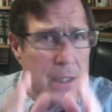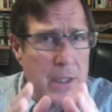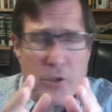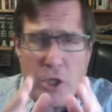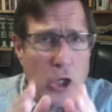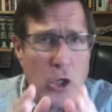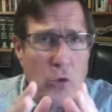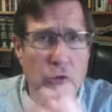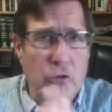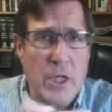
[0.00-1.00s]
there's a
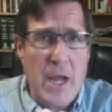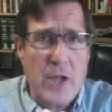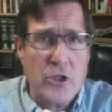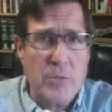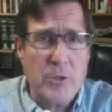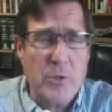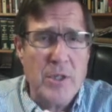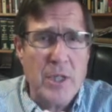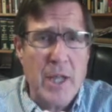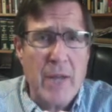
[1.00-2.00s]
close connection
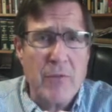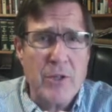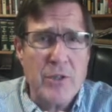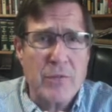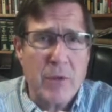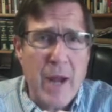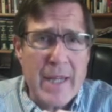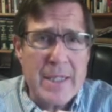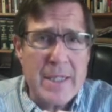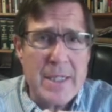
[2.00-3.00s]
between the language of
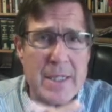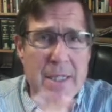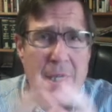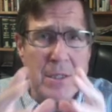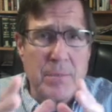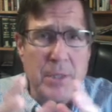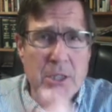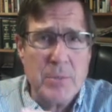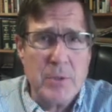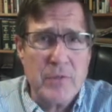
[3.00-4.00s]
rights and the
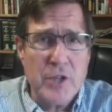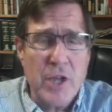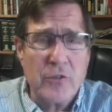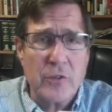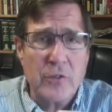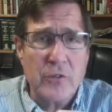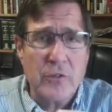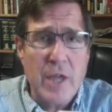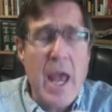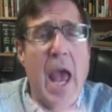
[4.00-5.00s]
principle of justice
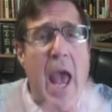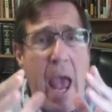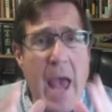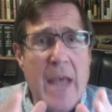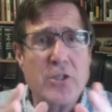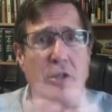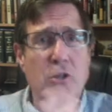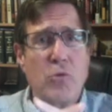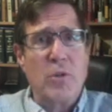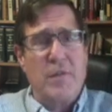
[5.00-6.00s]
has to
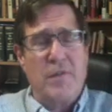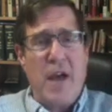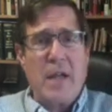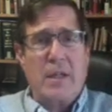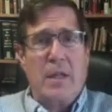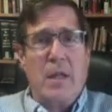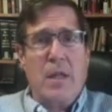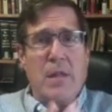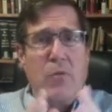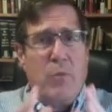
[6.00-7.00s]
do with the fact
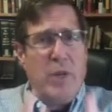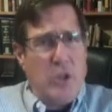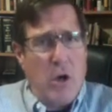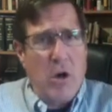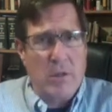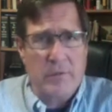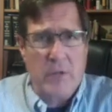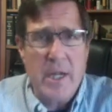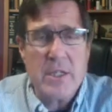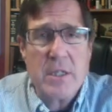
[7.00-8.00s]
that when we talk of
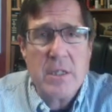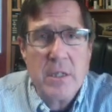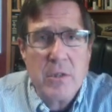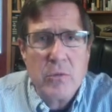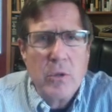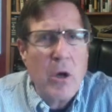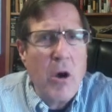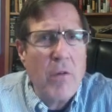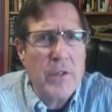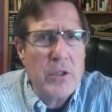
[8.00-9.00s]
rights, we're
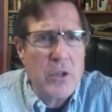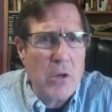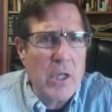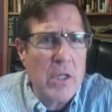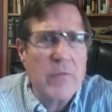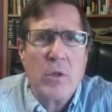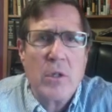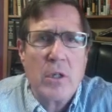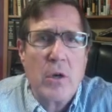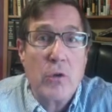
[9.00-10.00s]
often talking of what are
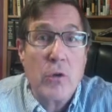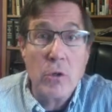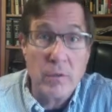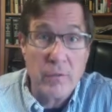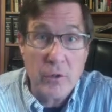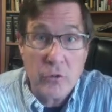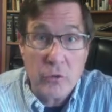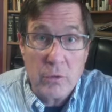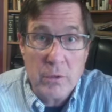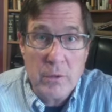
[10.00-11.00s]
called
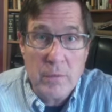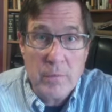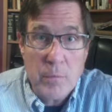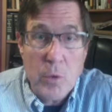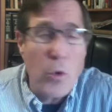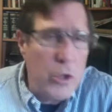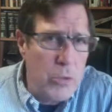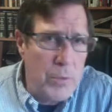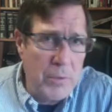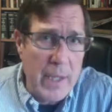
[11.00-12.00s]
universal or
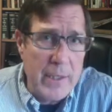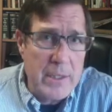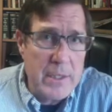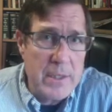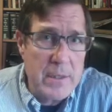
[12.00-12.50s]
human rights.